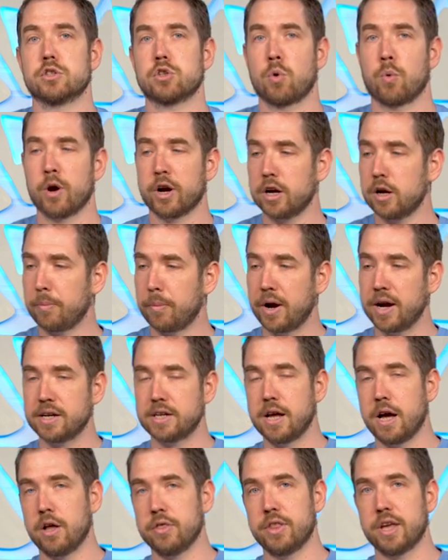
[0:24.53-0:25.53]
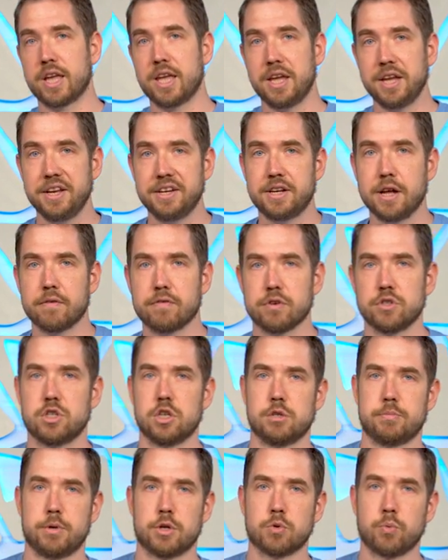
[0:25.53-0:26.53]
So we're going to break down the key
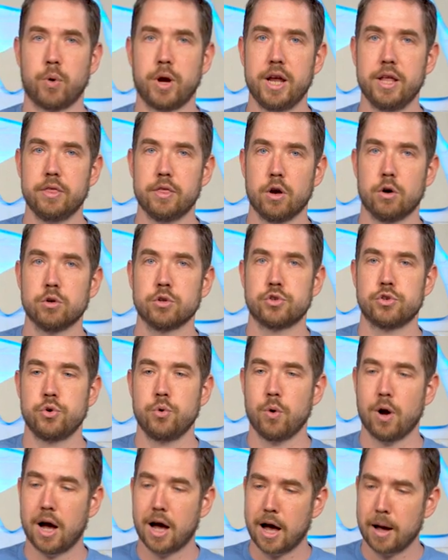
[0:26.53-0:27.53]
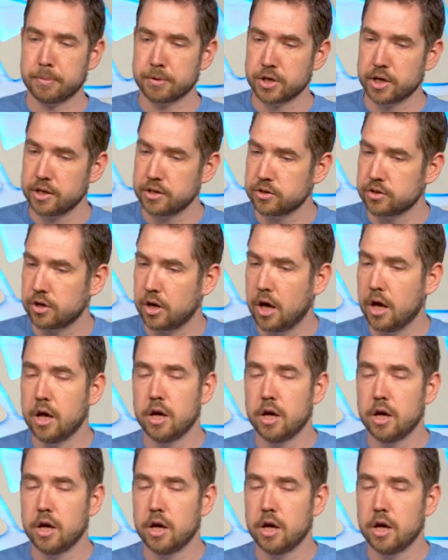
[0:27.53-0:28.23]
differences between those two options